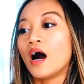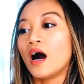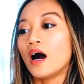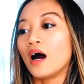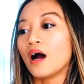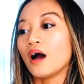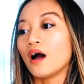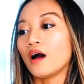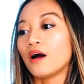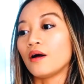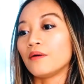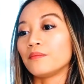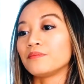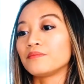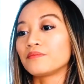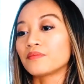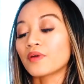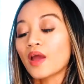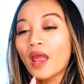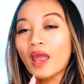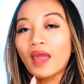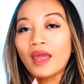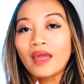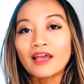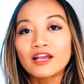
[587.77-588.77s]
Um,
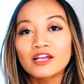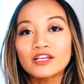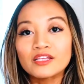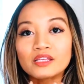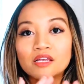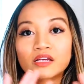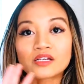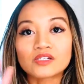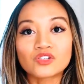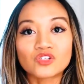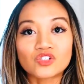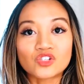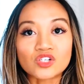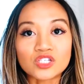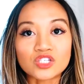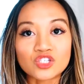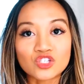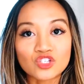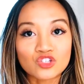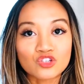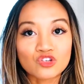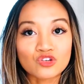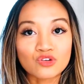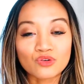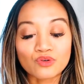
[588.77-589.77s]
and
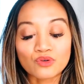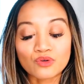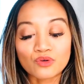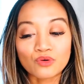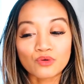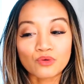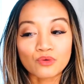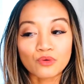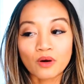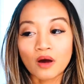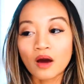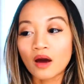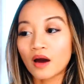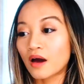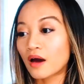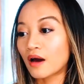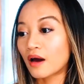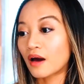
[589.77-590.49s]
just to